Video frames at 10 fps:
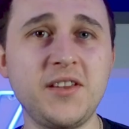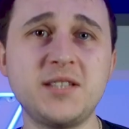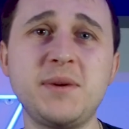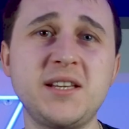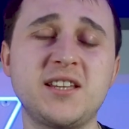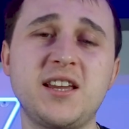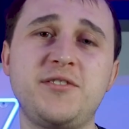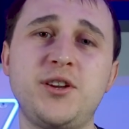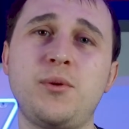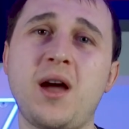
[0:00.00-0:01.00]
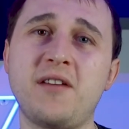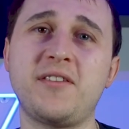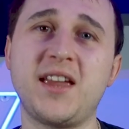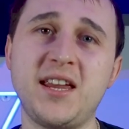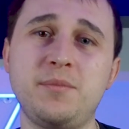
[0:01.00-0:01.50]
This means that if you
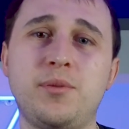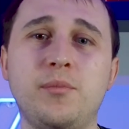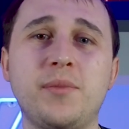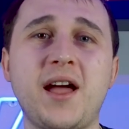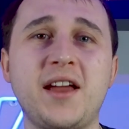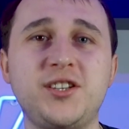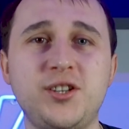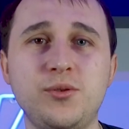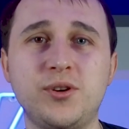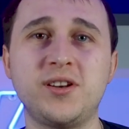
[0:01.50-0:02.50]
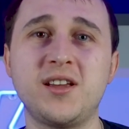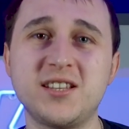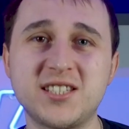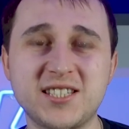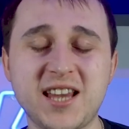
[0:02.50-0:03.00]
have a heat pump and you can
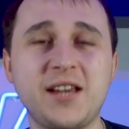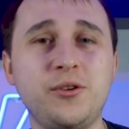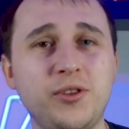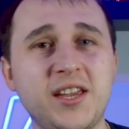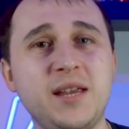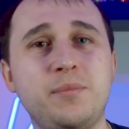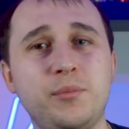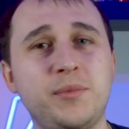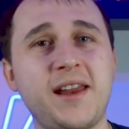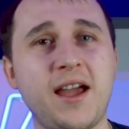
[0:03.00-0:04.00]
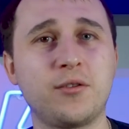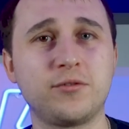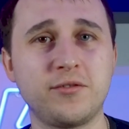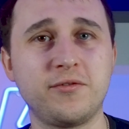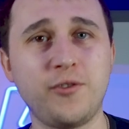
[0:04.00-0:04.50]
cycle the heat pump down
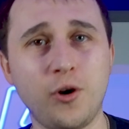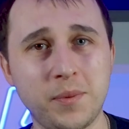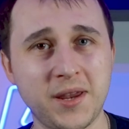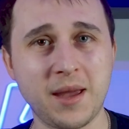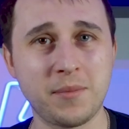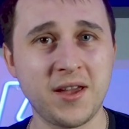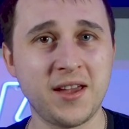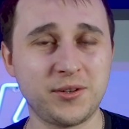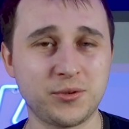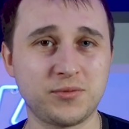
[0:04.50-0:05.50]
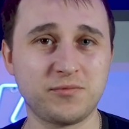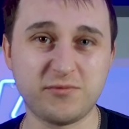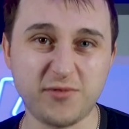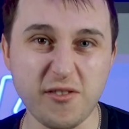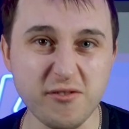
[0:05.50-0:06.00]
from 4pm
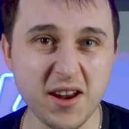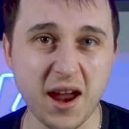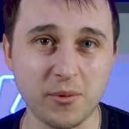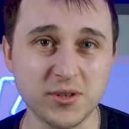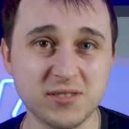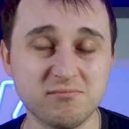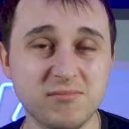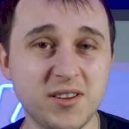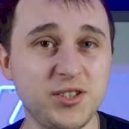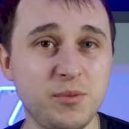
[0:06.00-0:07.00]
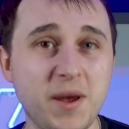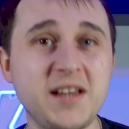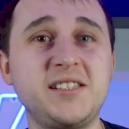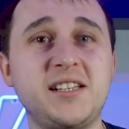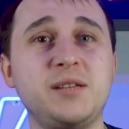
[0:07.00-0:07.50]
for 3 hours, you
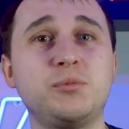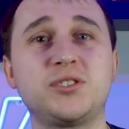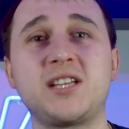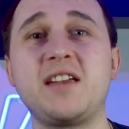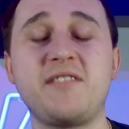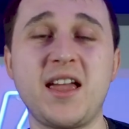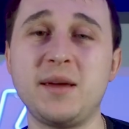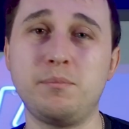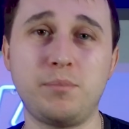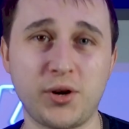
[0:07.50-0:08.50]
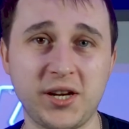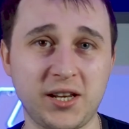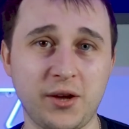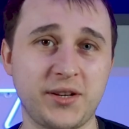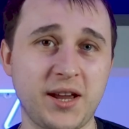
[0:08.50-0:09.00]
basically will save a bucket
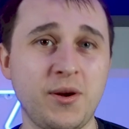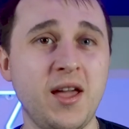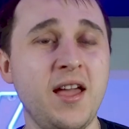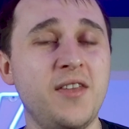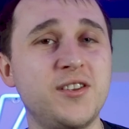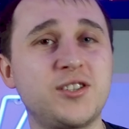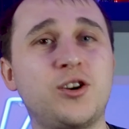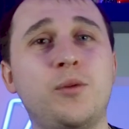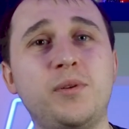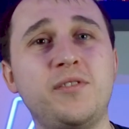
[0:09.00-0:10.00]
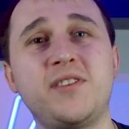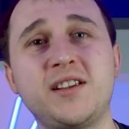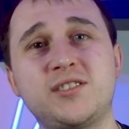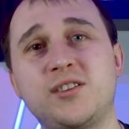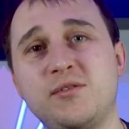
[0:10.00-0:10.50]
load. Now, there's a couple of
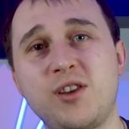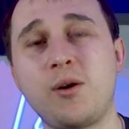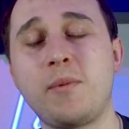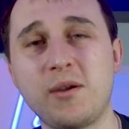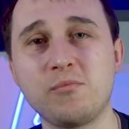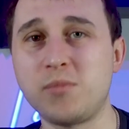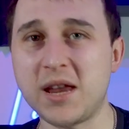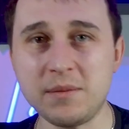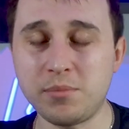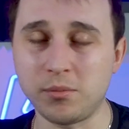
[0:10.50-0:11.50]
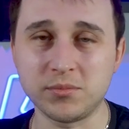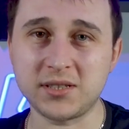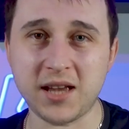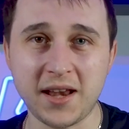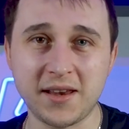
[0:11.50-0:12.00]
things to know about heat
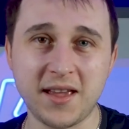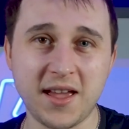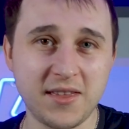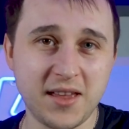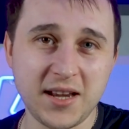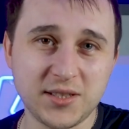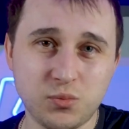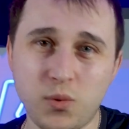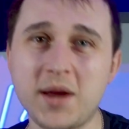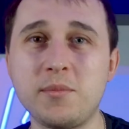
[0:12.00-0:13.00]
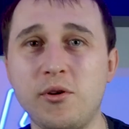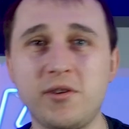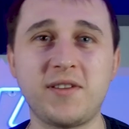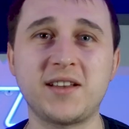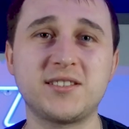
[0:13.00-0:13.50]
pumps, and it's way more
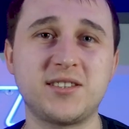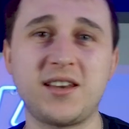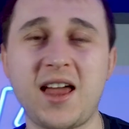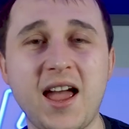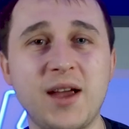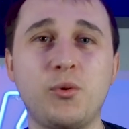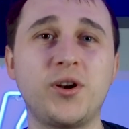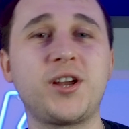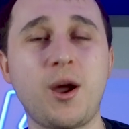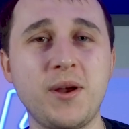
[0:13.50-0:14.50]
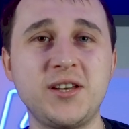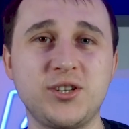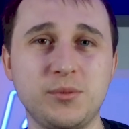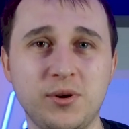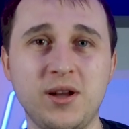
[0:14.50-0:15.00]
advanced than I want to go
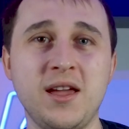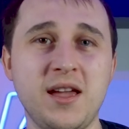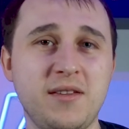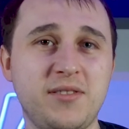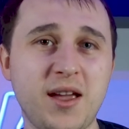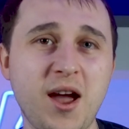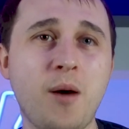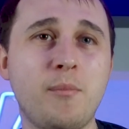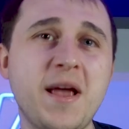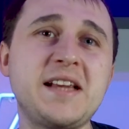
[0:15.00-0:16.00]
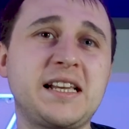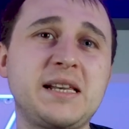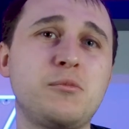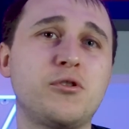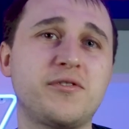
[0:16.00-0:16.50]
into, but they are
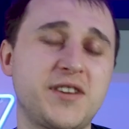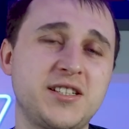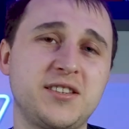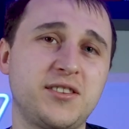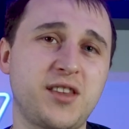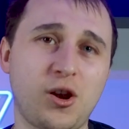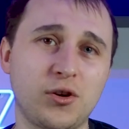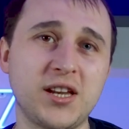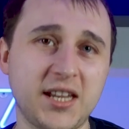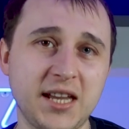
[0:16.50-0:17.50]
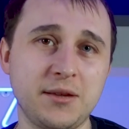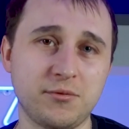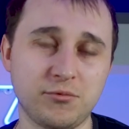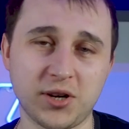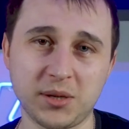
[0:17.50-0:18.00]
basically more efficient the longer you keep
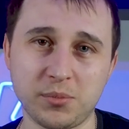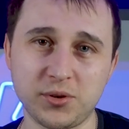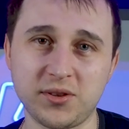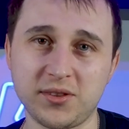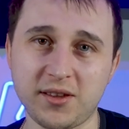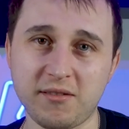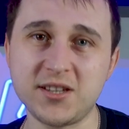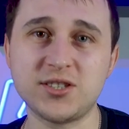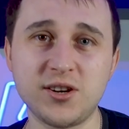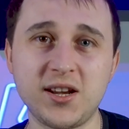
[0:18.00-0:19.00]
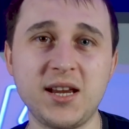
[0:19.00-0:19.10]
them running. But there is certain